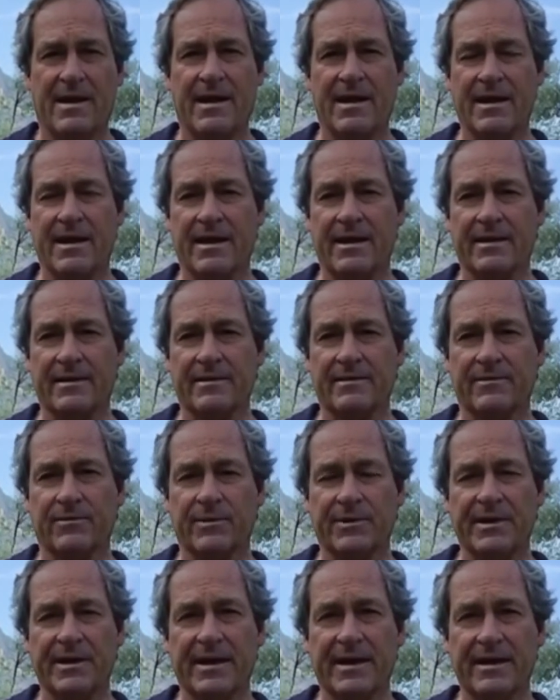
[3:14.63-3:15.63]
And
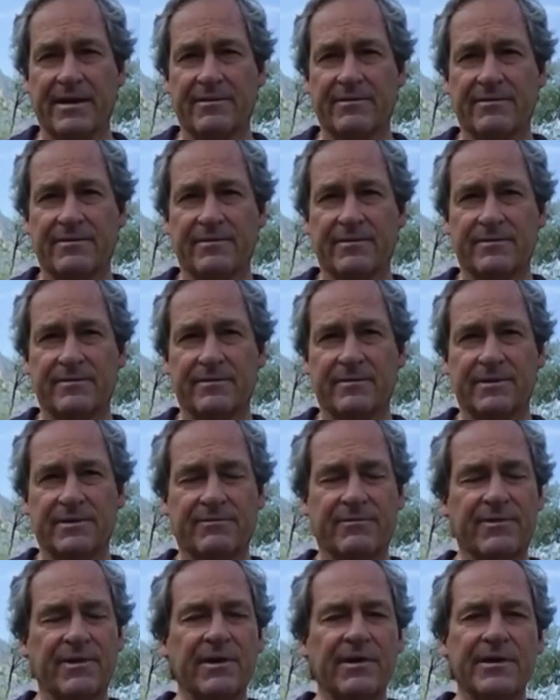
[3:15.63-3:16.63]
we have
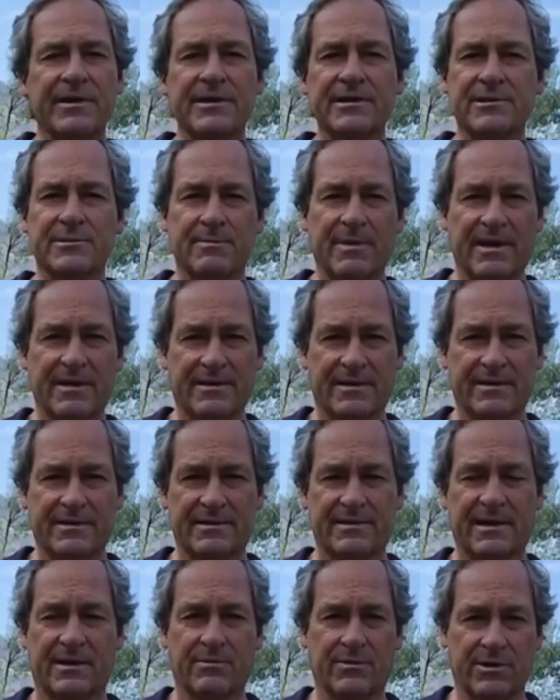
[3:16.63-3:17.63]
various
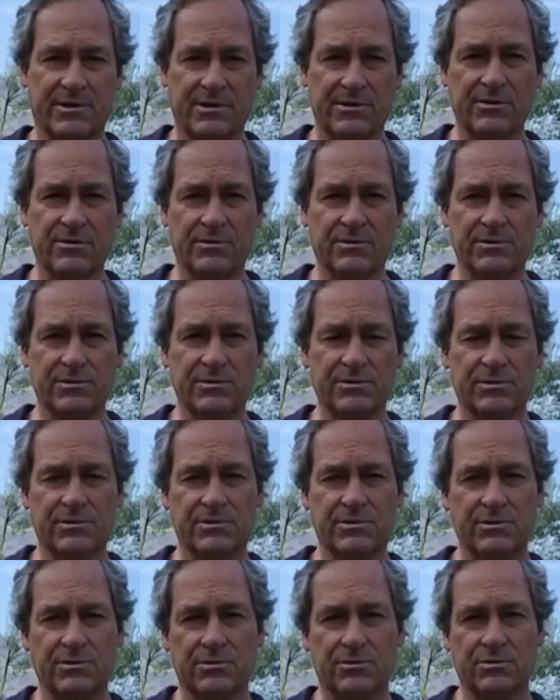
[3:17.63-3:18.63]
methods that we use
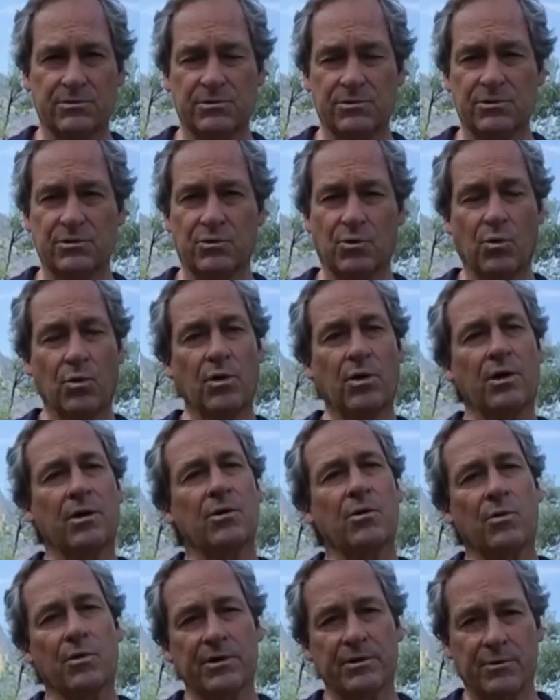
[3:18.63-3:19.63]
to work
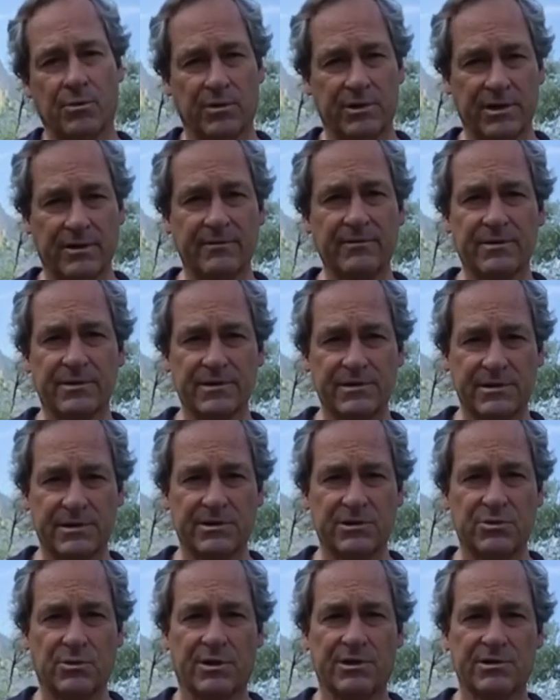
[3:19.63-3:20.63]
with whatever the
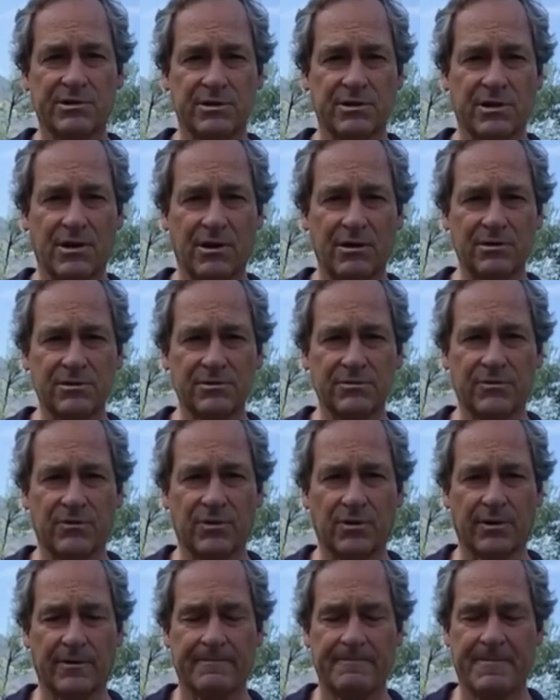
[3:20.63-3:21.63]
situation calls
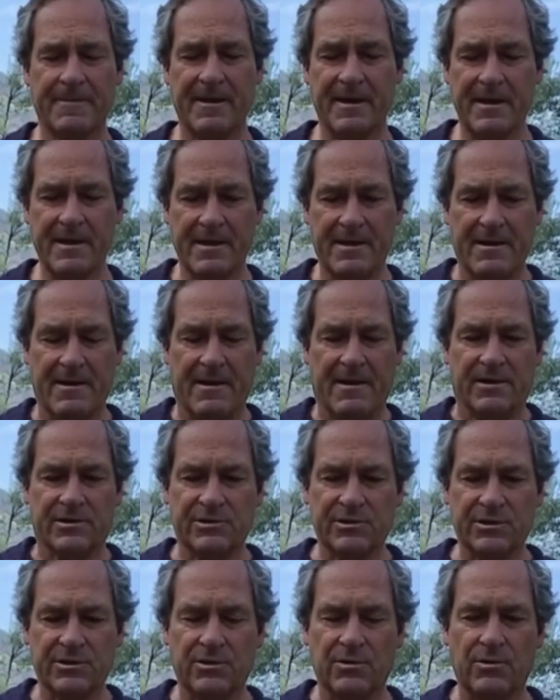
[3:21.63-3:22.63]
for.
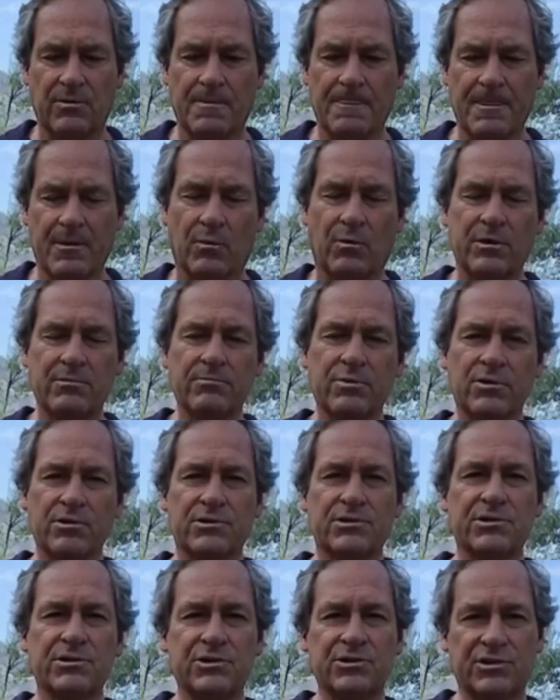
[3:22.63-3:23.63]
So one
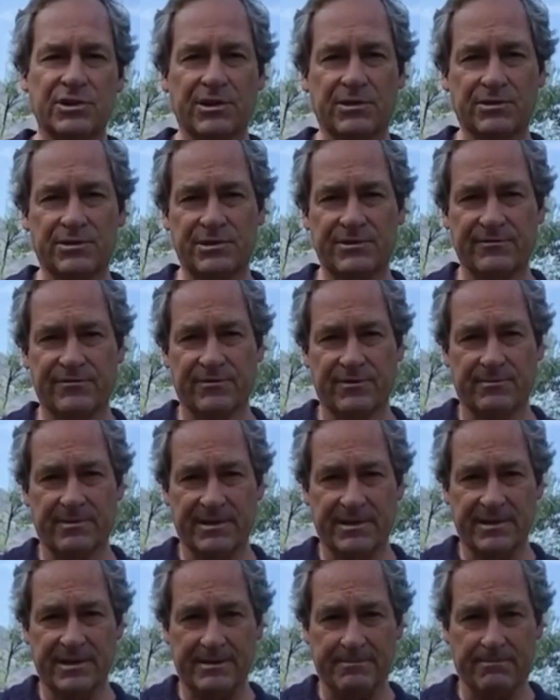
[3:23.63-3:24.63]
person shares from a
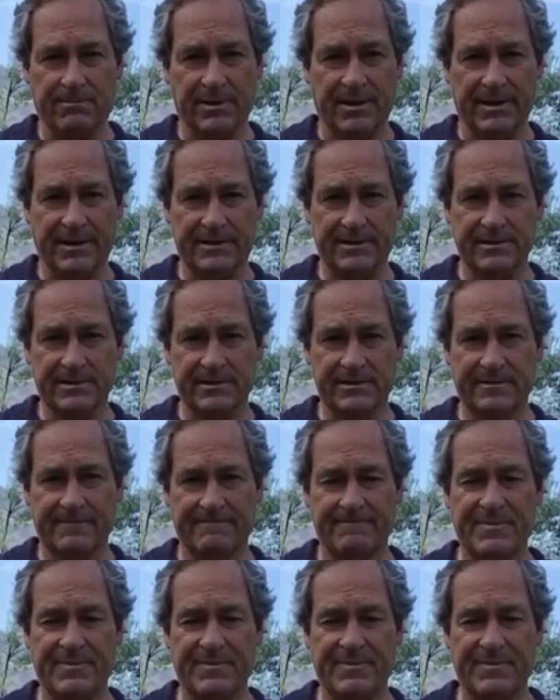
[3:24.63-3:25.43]
deep place,